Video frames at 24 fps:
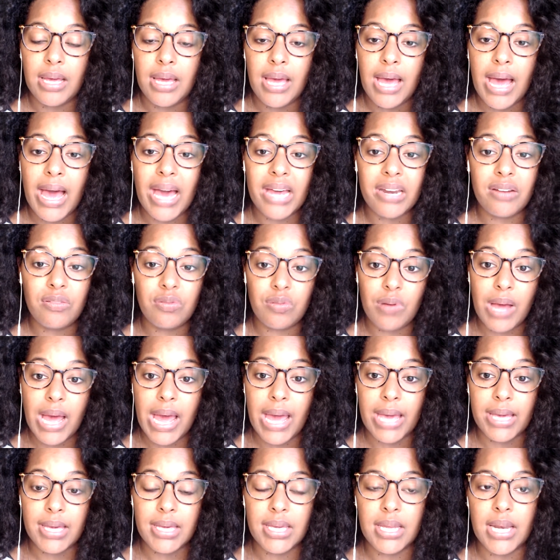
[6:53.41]
of
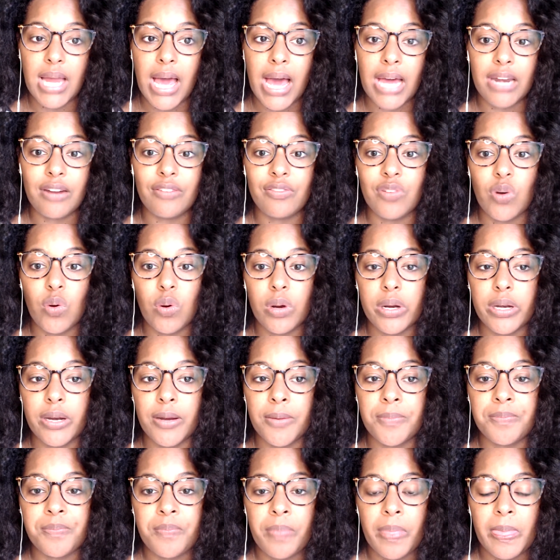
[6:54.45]
whack and out of order.
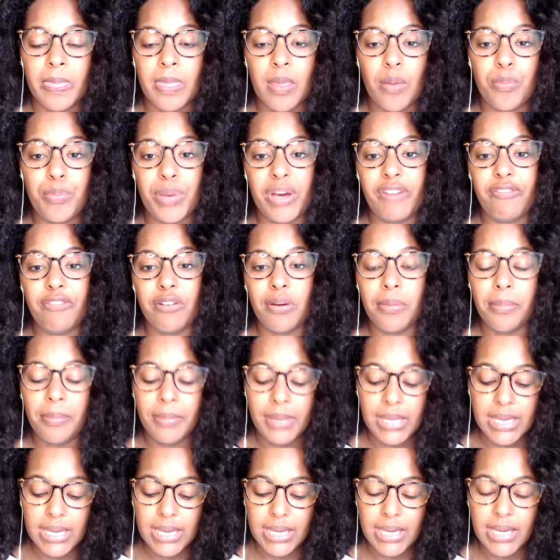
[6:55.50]
But for
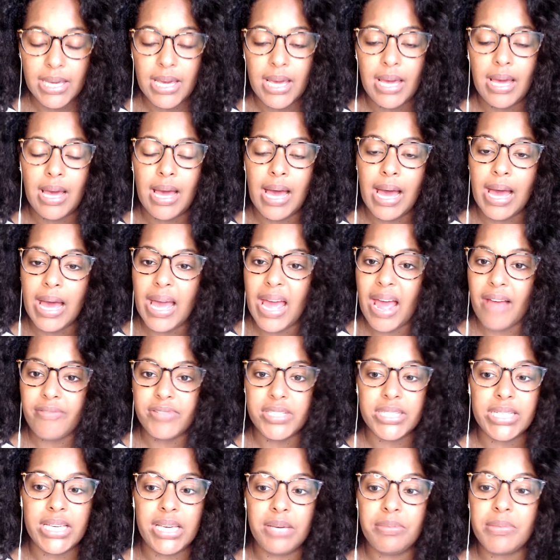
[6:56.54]
me, I have to
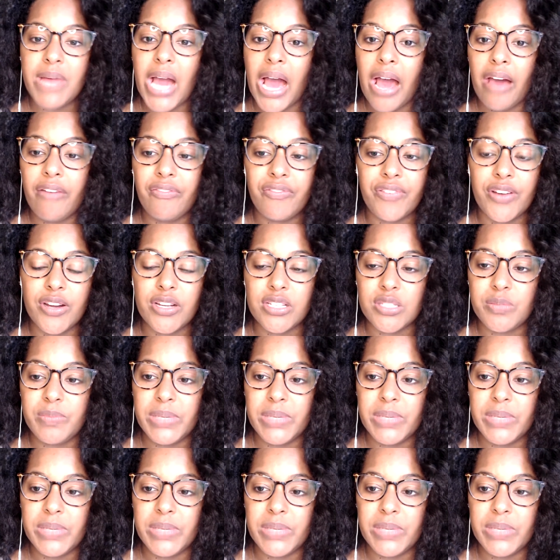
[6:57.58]
keep God first.